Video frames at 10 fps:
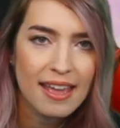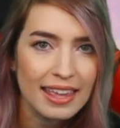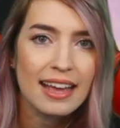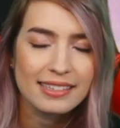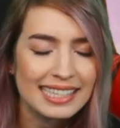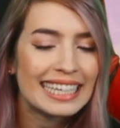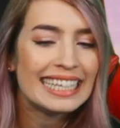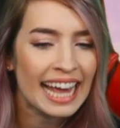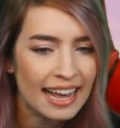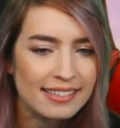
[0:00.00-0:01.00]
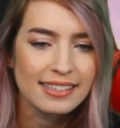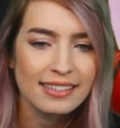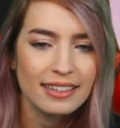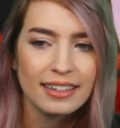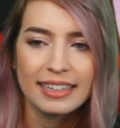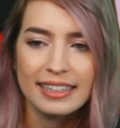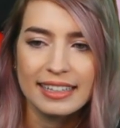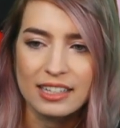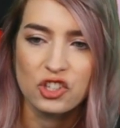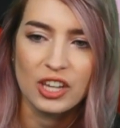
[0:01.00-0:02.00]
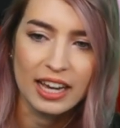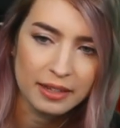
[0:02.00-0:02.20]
yes, chat.